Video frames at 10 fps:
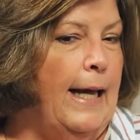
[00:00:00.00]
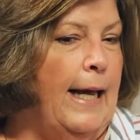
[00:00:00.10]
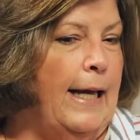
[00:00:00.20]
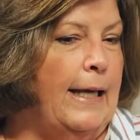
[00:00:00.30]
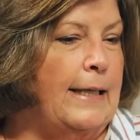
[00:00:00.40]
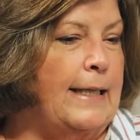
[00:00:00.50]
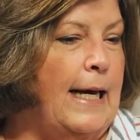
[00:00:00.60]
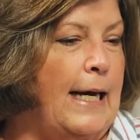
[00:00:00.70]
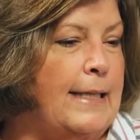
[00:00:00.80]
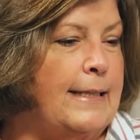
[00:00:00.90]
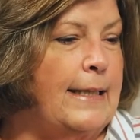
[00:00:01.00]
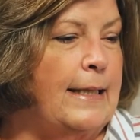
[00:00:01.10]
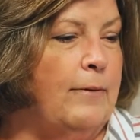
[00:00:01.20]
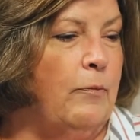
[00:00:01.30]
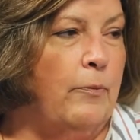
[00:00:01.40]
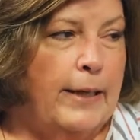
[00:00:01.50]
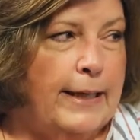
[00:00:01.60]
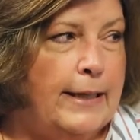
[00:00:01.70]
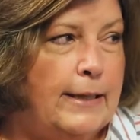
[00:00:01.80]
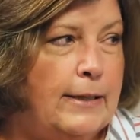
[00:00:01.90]
And I said,
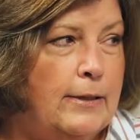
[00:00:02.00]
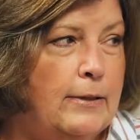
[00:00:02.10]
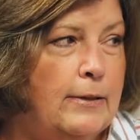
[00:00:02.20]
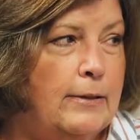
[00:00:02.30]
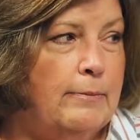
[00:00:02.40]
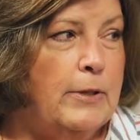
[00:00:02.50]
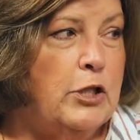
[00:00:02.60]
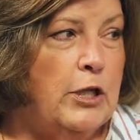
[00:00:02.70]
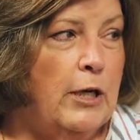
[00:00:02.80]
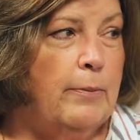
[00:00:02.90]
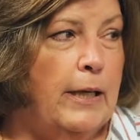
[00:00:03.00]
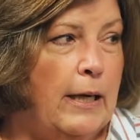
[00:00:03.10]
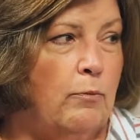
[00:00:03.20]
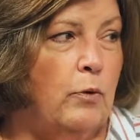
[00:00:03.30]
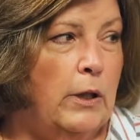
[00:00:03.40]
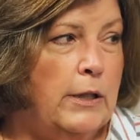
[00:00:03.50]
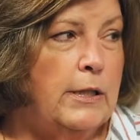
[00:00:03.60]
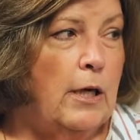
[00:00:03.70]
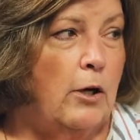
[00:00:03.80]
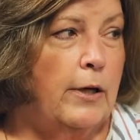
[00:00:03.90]
well, Miss Shelby, I'm really
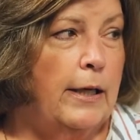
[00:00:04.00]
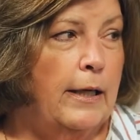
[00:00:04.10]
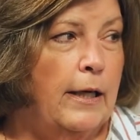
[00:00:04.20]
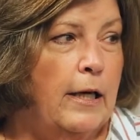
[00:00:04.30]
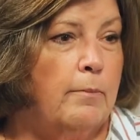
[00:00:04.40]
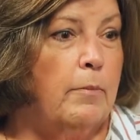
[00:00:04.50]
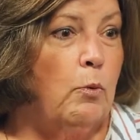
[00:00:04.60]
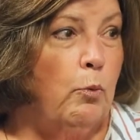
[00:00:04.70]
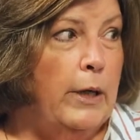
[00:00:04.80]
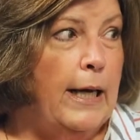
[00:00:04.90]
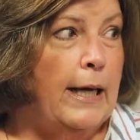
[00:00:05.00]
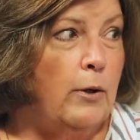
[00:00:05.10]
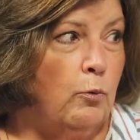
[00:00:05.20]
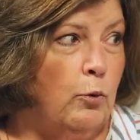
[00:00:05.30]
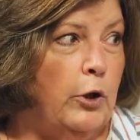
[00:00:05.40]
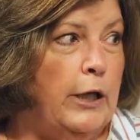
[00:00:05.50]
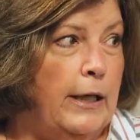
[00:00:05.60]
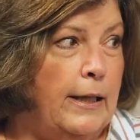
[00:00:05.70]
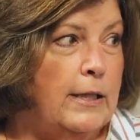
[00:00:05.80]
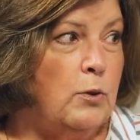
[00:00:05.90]
sorry, but we had a
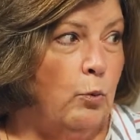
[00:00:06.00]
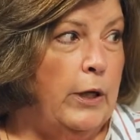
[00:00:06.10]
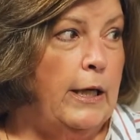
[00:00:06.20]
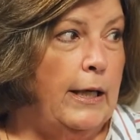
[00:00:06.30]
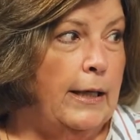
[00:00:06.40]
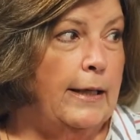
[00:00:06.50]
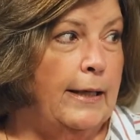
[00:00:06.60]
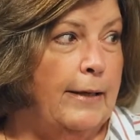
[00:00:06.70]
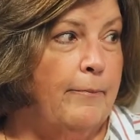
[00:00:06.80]
rookie this weekend.